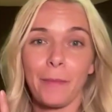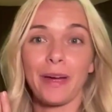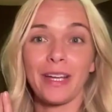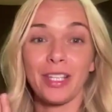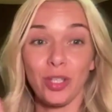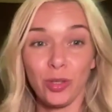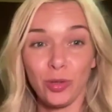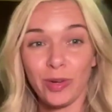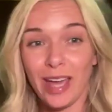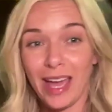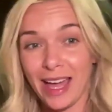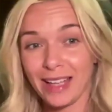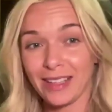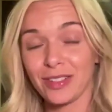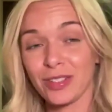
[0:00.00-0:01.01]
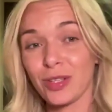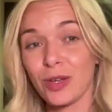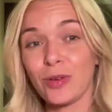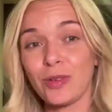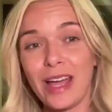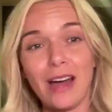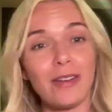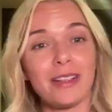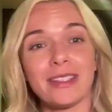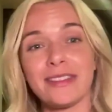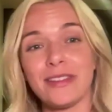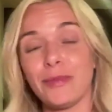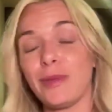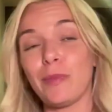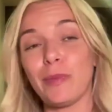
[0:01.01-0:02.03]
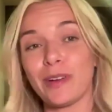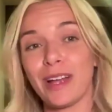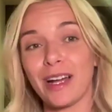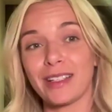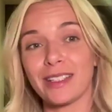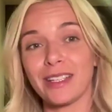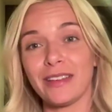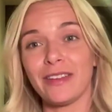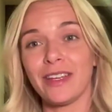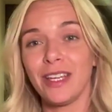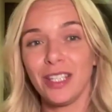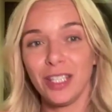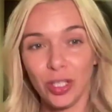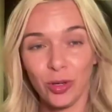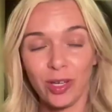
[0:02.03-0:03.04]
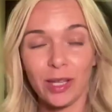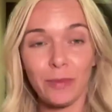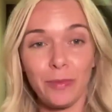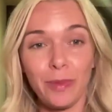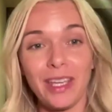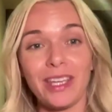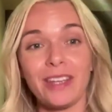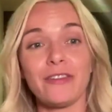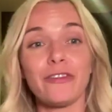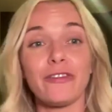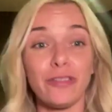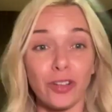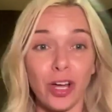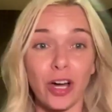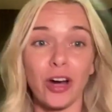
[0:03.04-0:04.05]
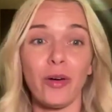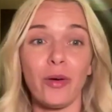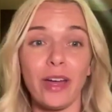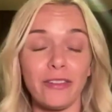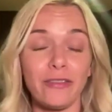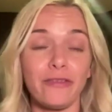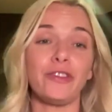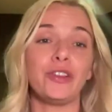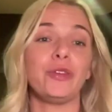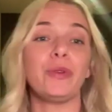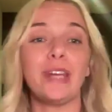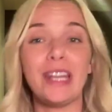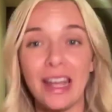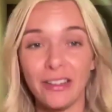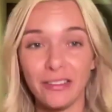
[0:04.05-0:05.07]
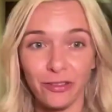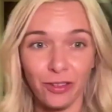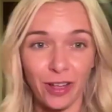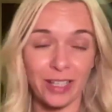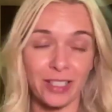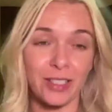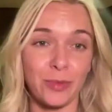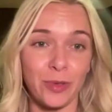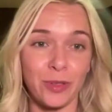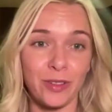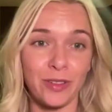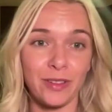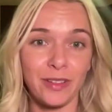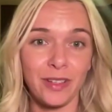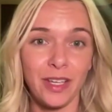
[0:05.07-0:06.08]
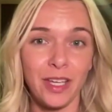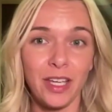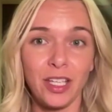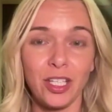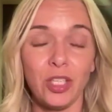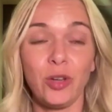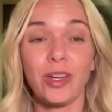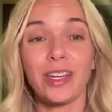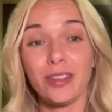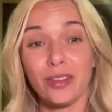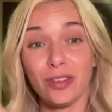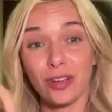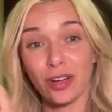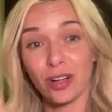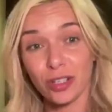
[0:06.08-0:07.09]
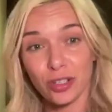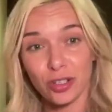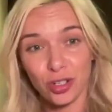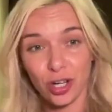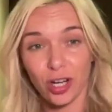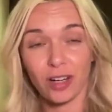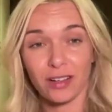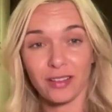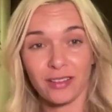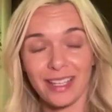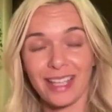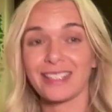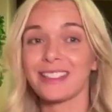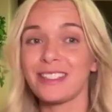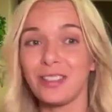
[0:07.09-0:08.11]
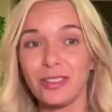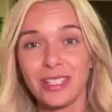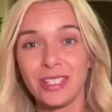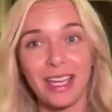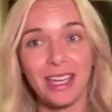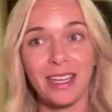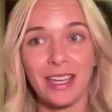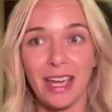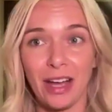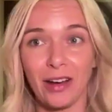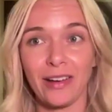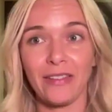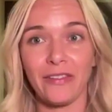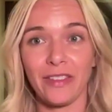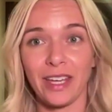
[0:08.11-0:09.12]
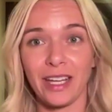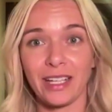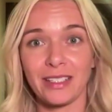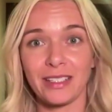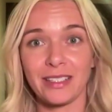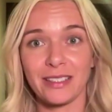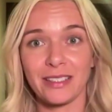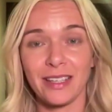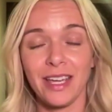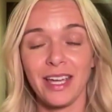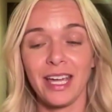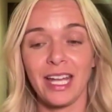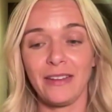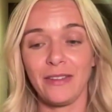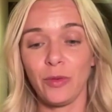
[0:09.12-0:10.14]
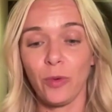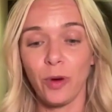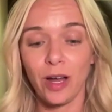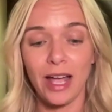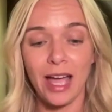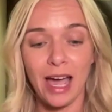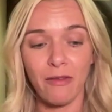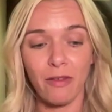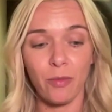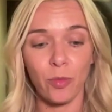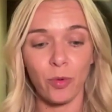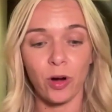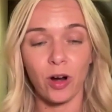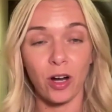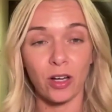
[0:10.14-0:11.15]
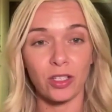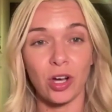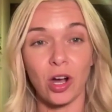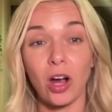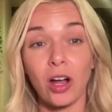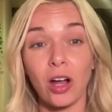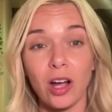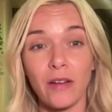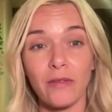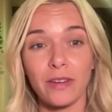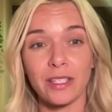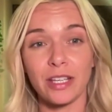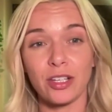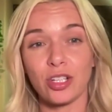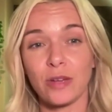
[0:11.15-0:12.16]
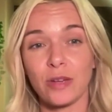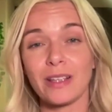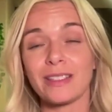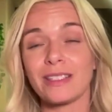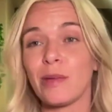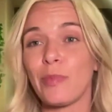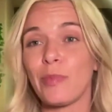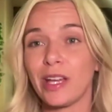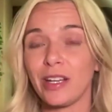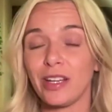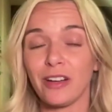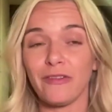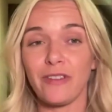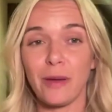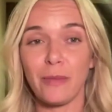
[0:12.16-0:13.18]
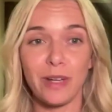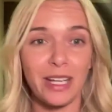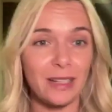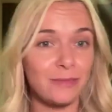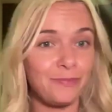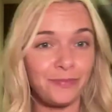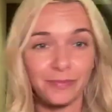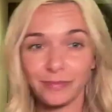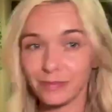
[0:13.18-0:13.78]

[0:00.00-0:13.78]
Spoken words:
But you can slow down and still be productive. You can be in flow and fluid and flexible. You can nurture. That's still taking care of things. And if you want to have a more heart to heart conversation about stepping into your feminine,